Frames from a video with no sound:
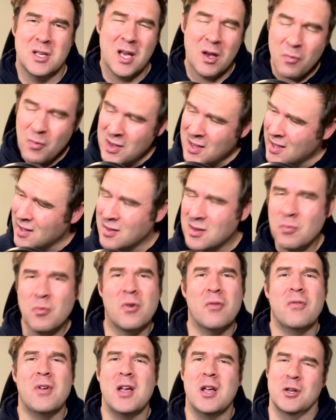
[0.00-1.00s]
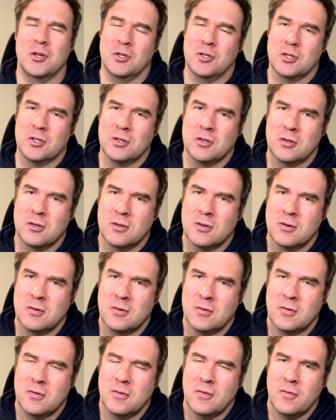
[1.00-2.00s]
Can we get some revenge
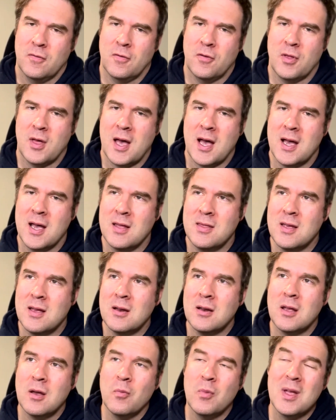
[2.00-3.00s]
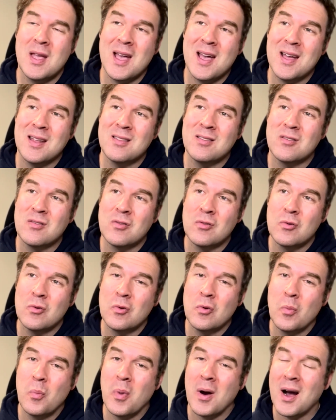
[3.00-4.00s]
for that? And then can we head
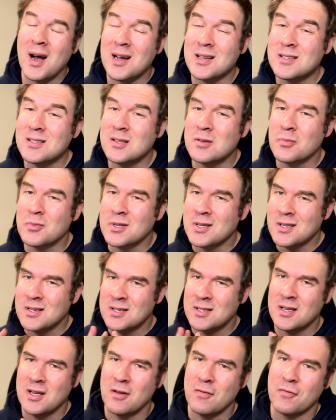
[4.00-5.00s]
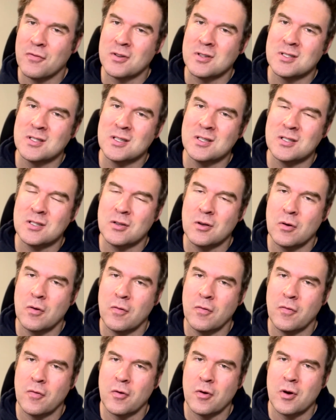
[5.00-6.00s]
to possibly San
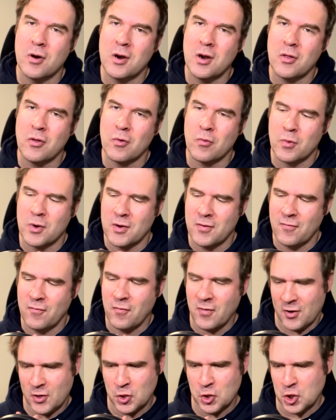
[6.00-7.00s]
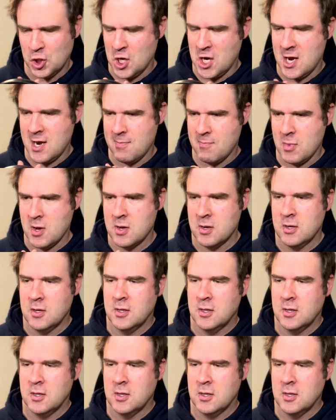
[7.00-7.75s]
Francisco for another revenge game?